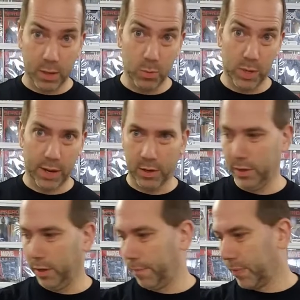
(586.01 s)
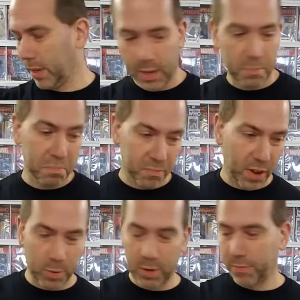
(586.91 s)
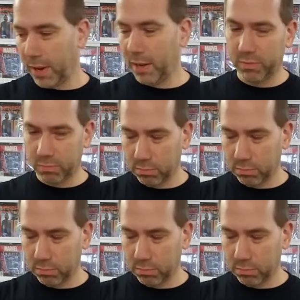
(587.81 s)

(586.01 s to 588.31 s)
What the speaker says: it was not a good deal. 5.5